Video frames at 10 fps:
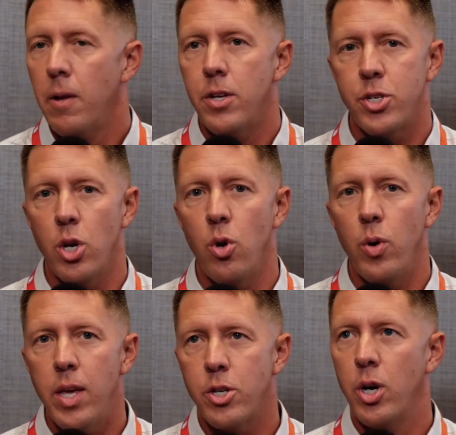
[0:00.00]
So
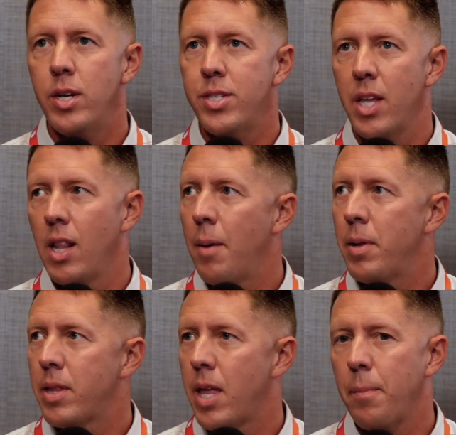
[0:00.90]
he addressed the
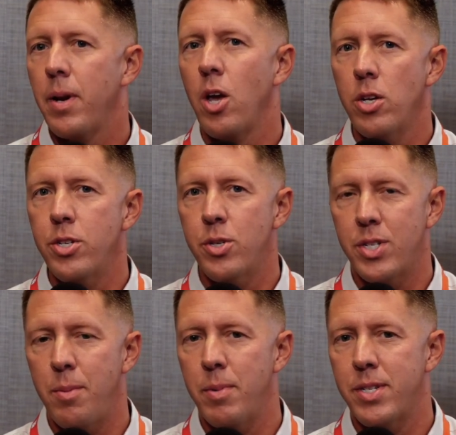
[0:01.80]
alignment thing, but he also
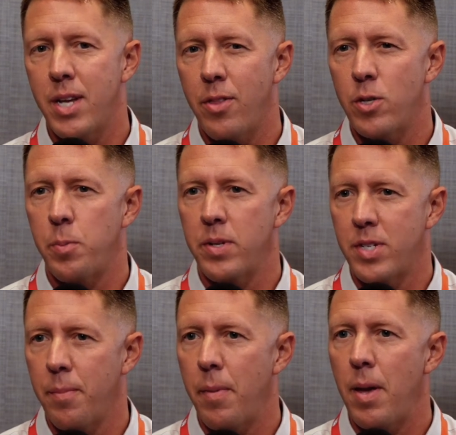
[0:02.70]
seemed to say there's been
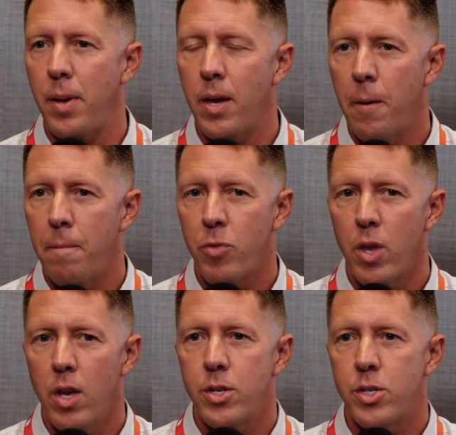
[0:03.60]
some maybe
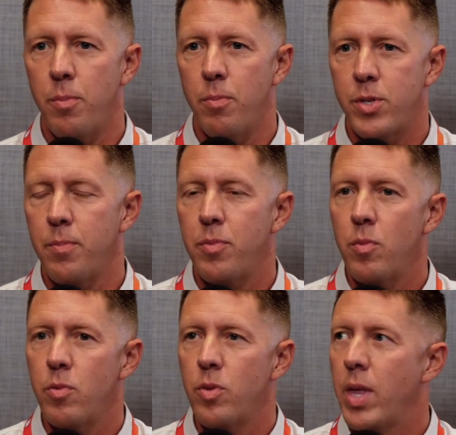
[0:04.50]
some some
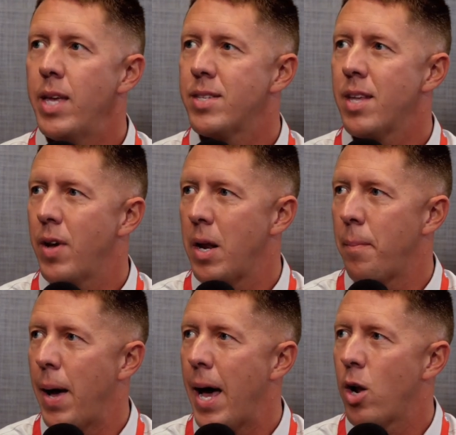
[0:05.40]
things they've had to
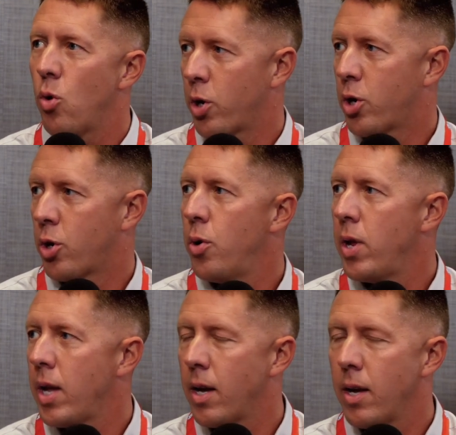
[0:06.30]
battle
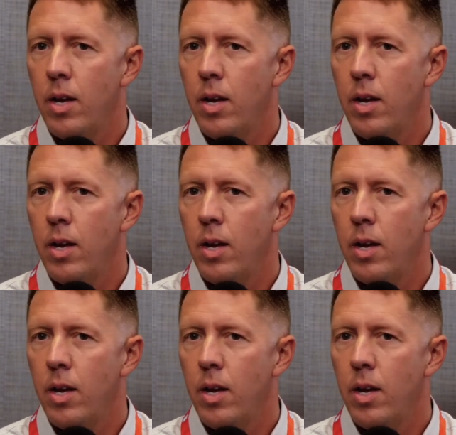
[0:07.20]
recruiting